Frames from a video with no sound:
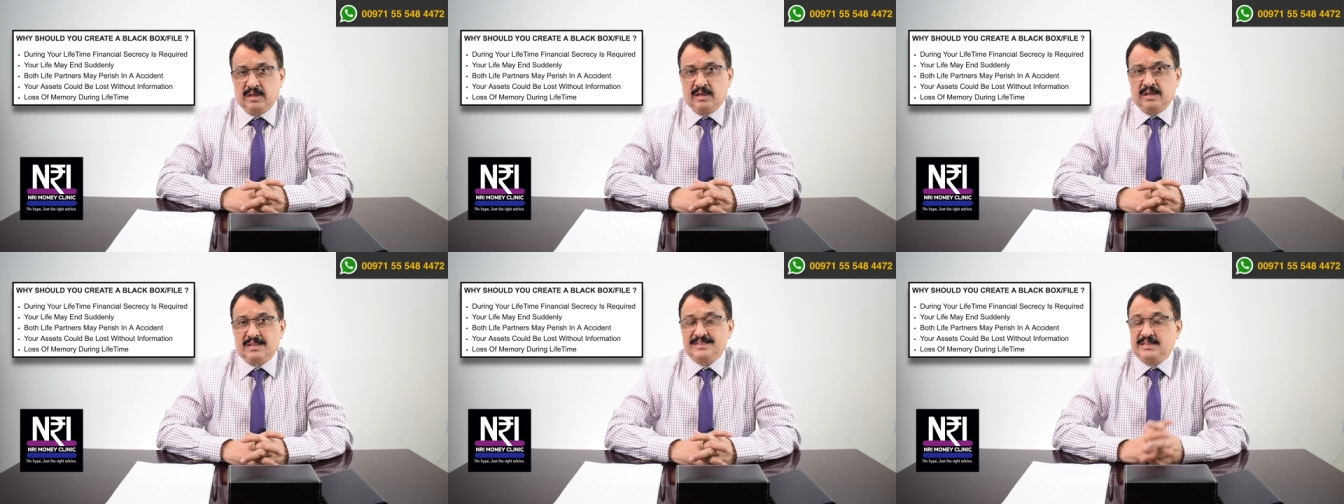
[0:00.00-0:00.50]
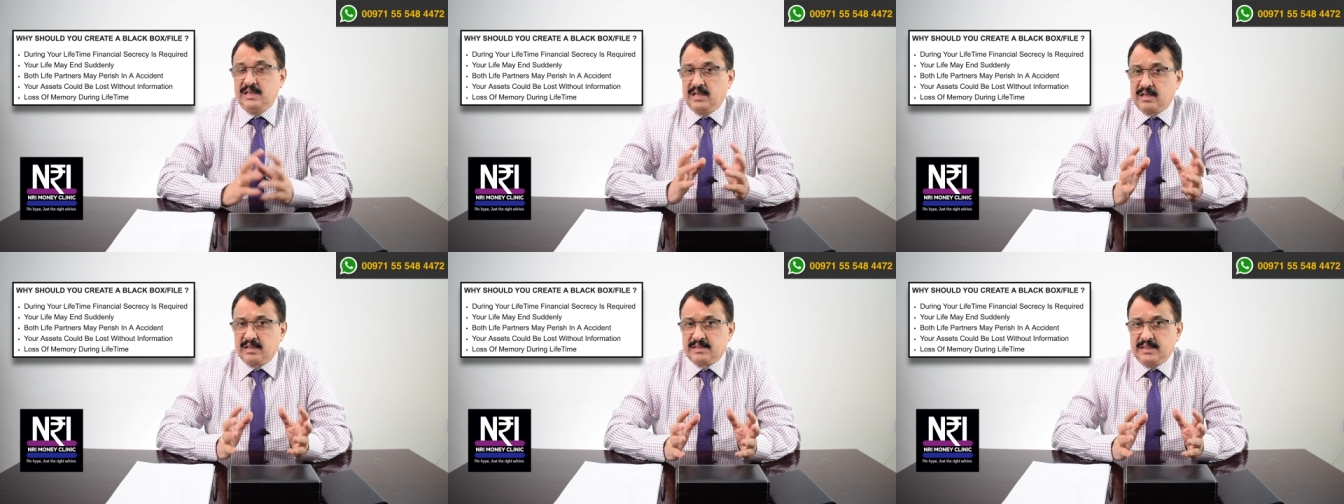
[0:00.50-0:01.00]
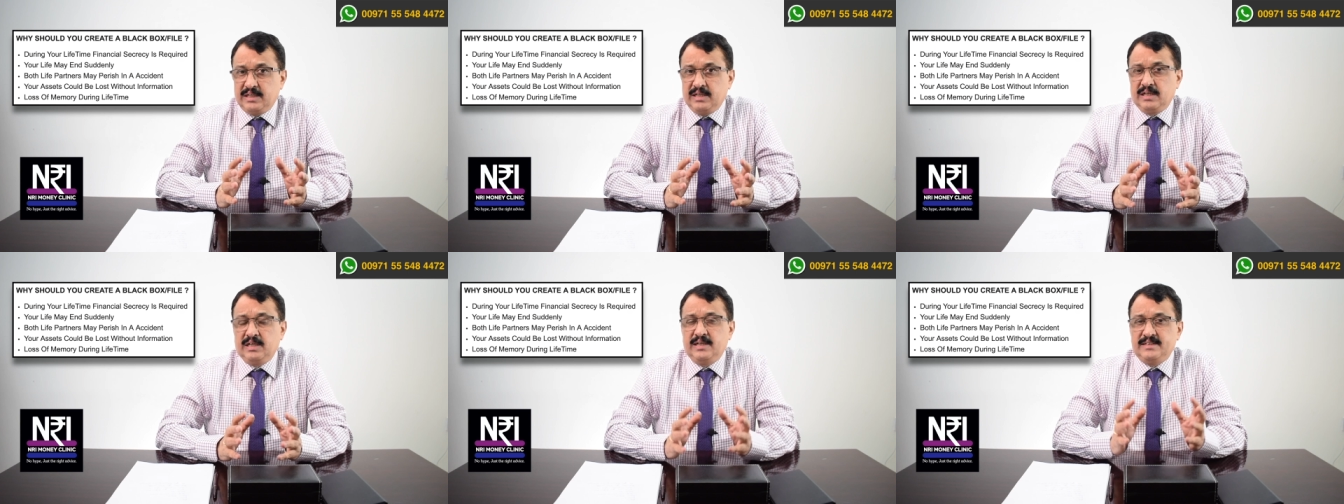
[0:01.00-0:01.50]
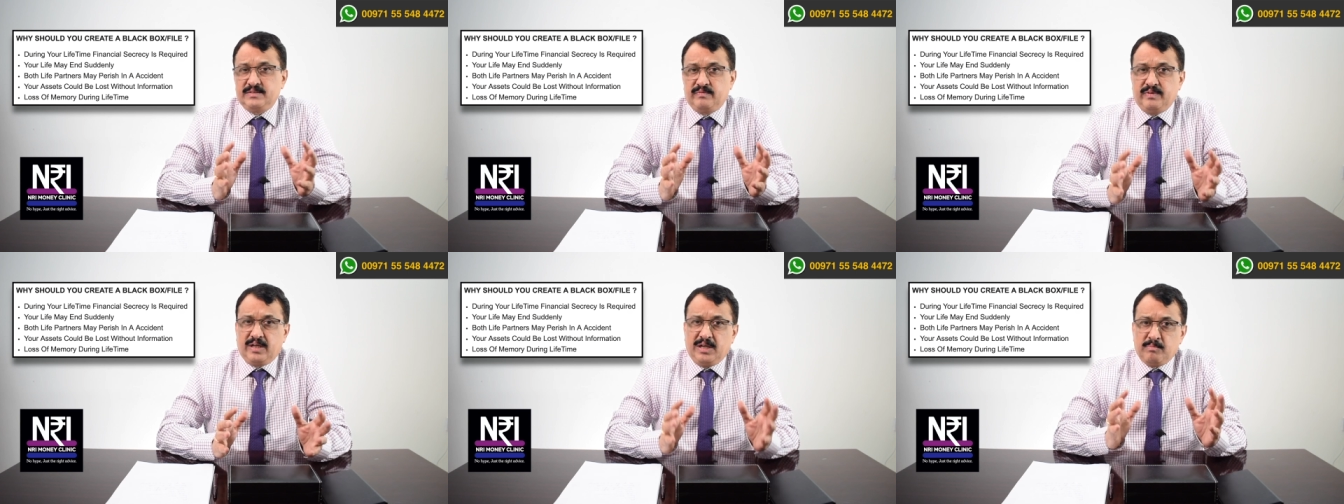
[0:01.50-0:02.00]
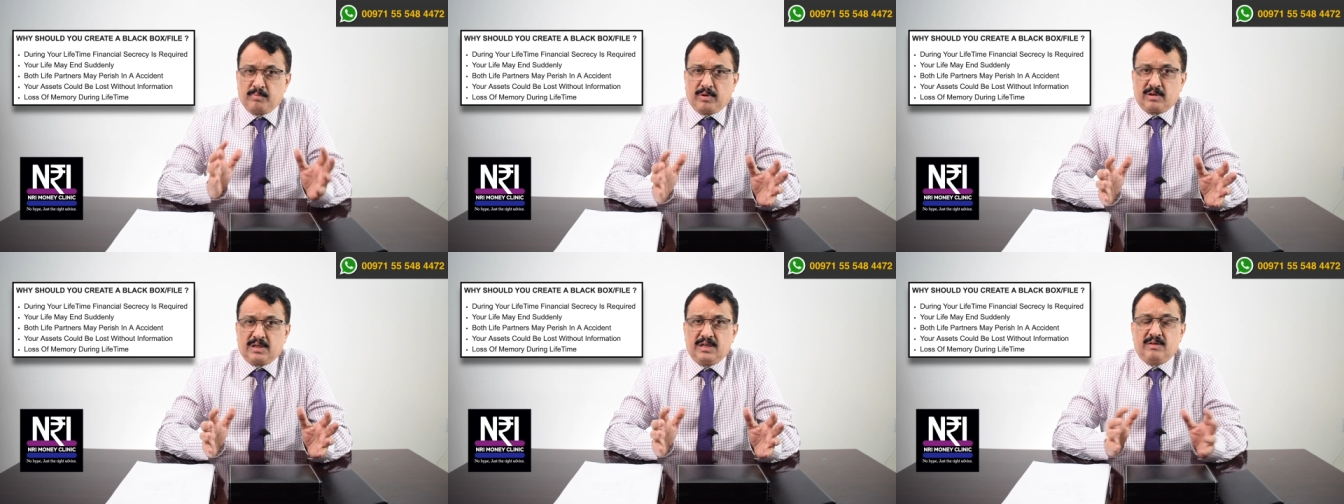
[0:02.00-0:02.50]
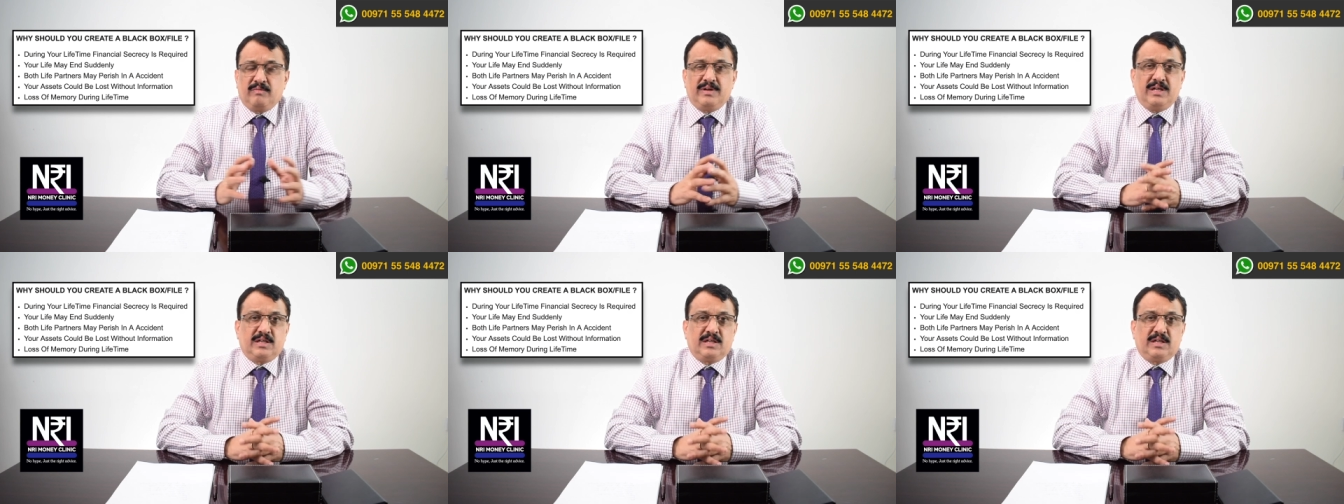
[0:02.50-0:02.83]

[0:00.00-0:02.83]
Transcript: Secrecy is very important when it